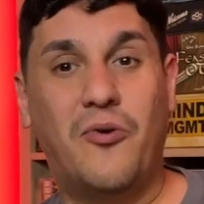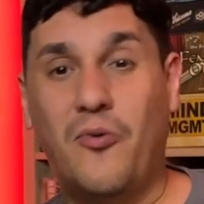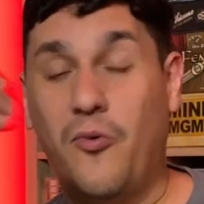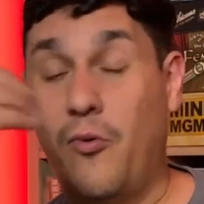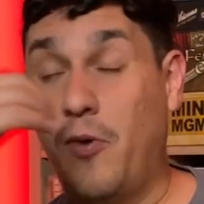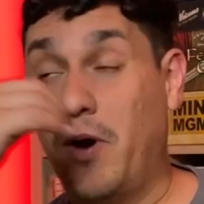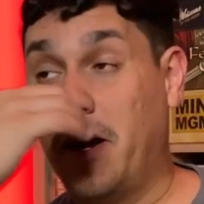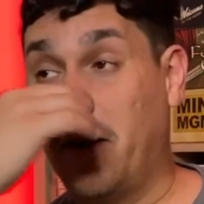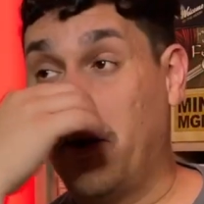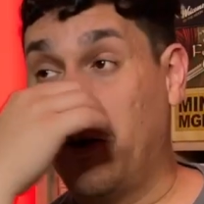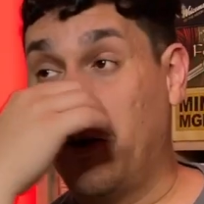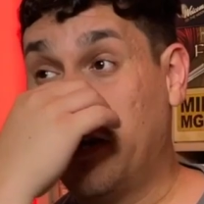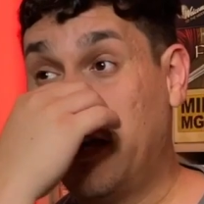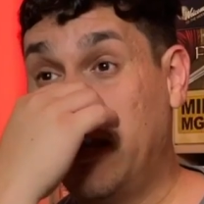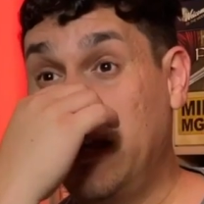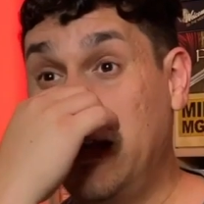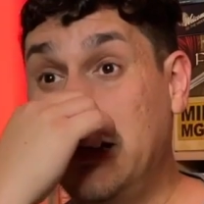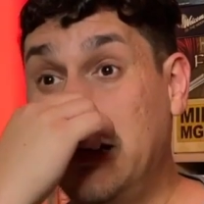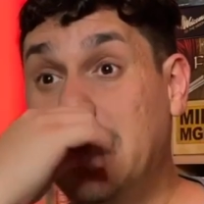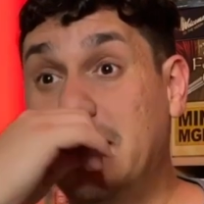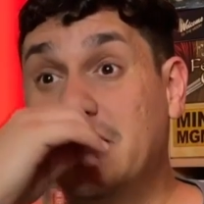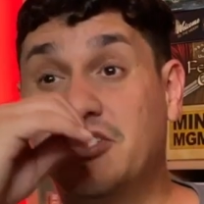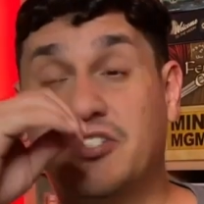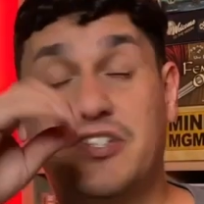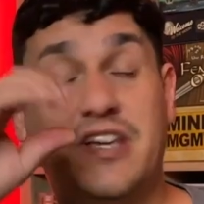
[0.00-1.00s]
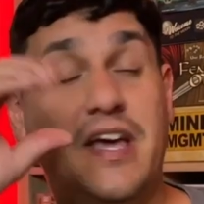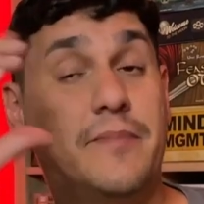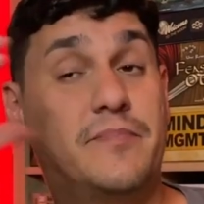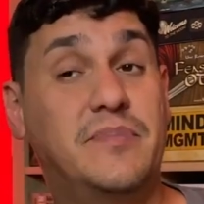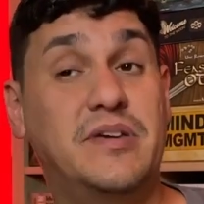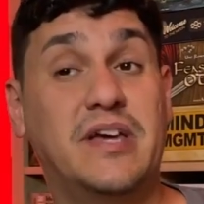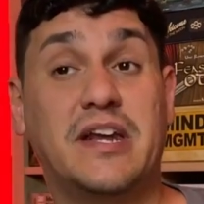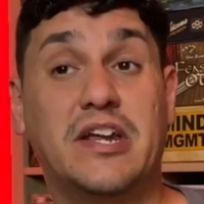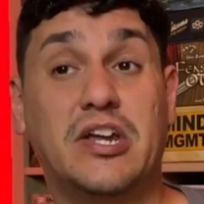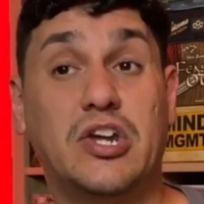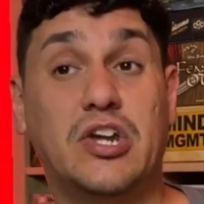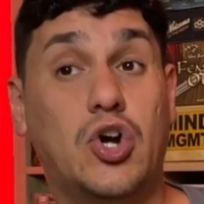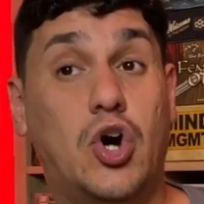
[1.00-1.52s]
where he just kept
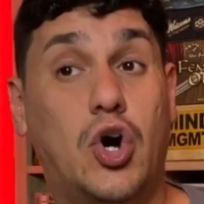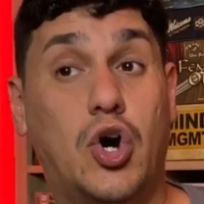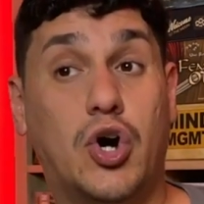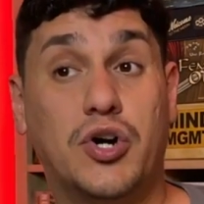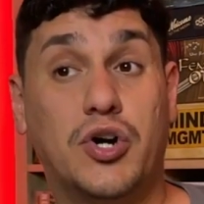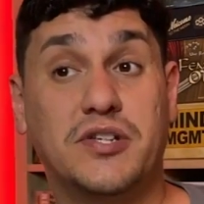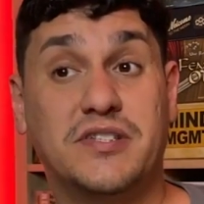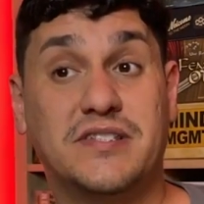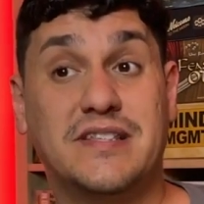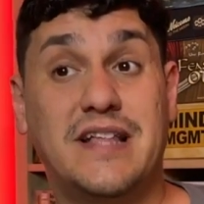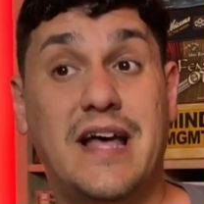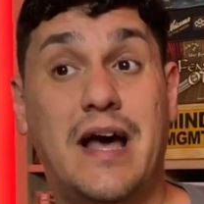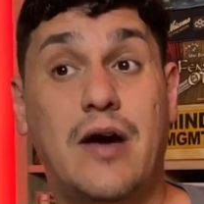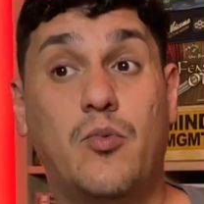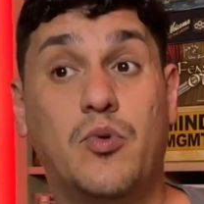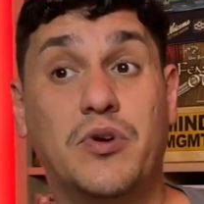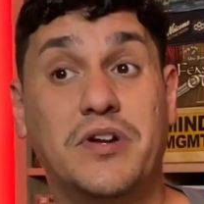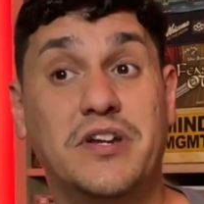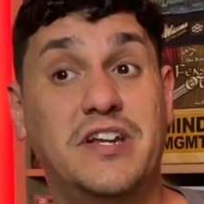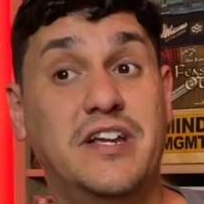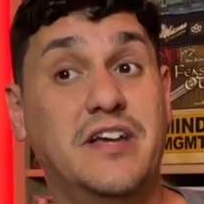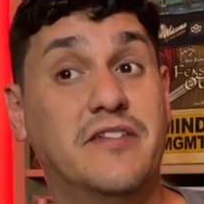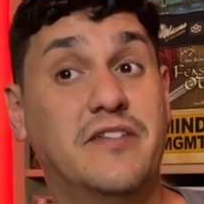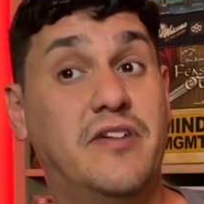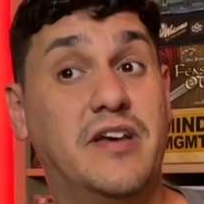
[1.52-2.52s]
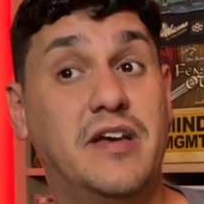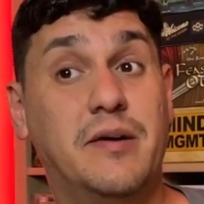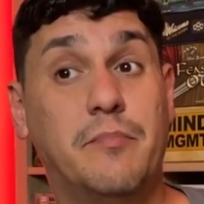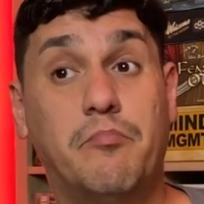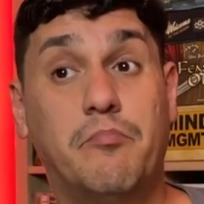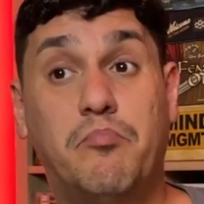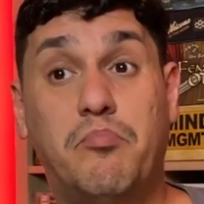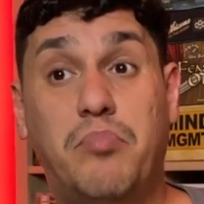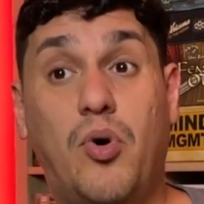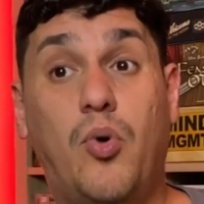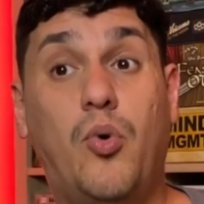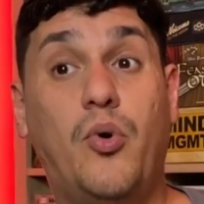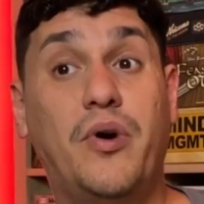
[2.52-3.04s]
getting cards that would give him
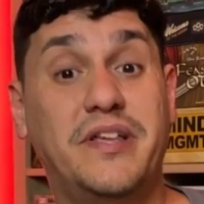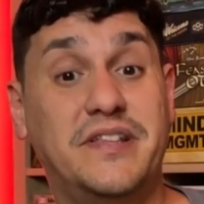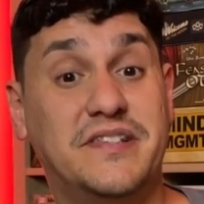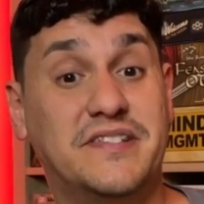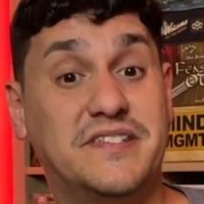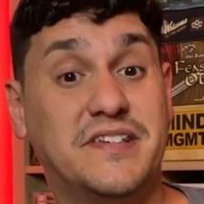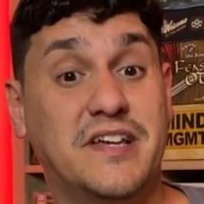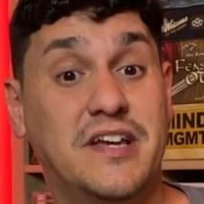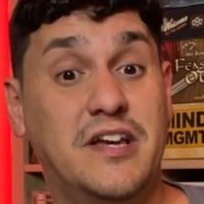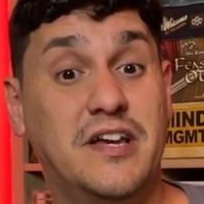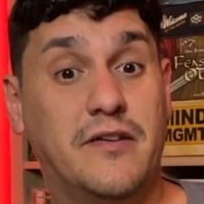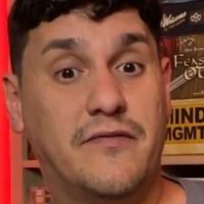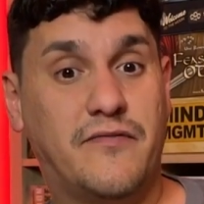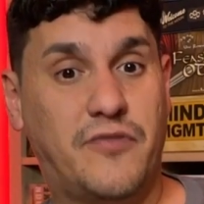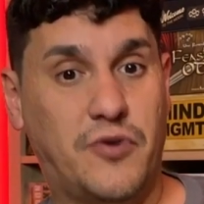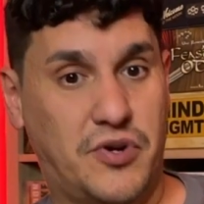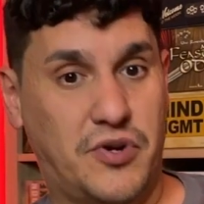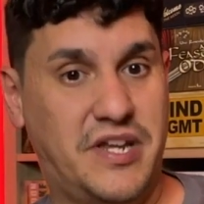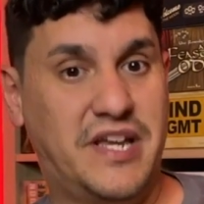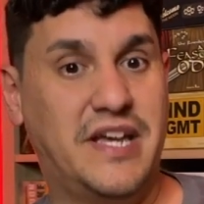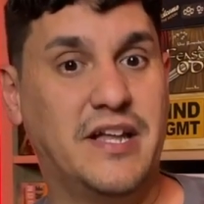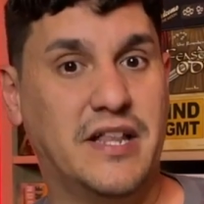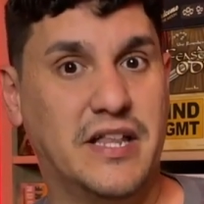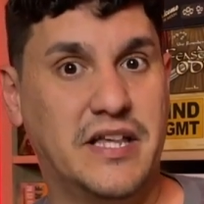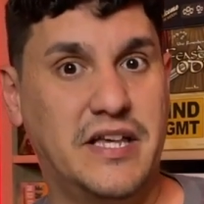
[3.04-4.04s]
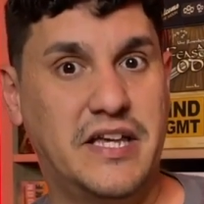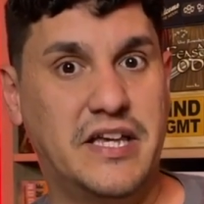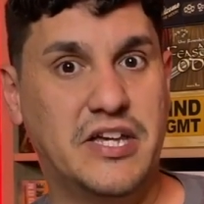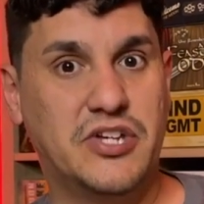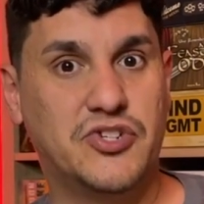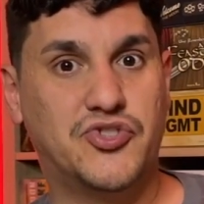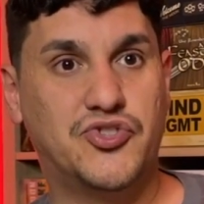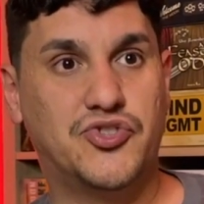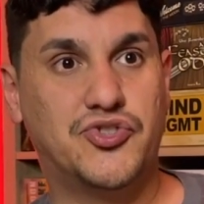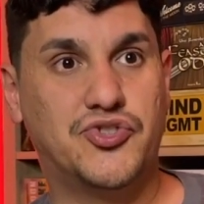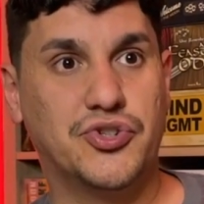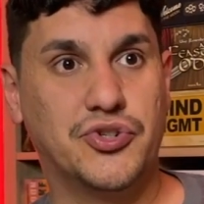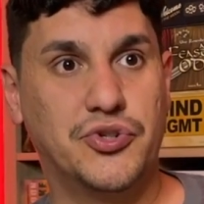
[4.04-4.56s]
points for killing his
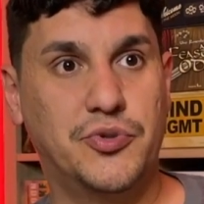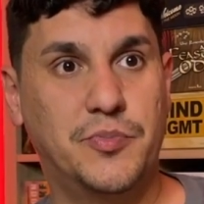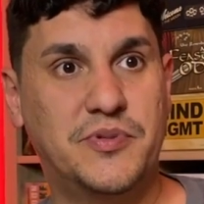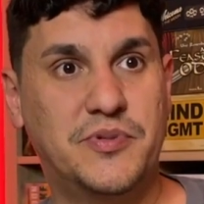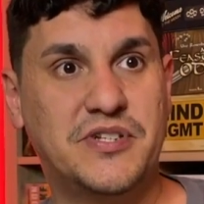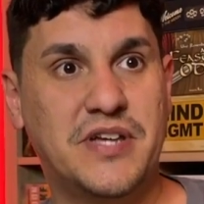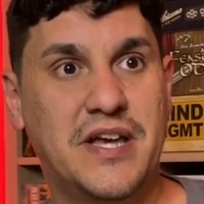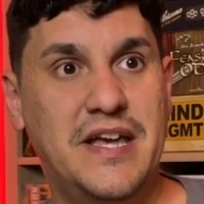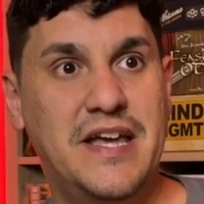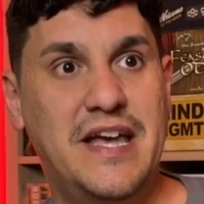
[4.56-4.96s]
troops,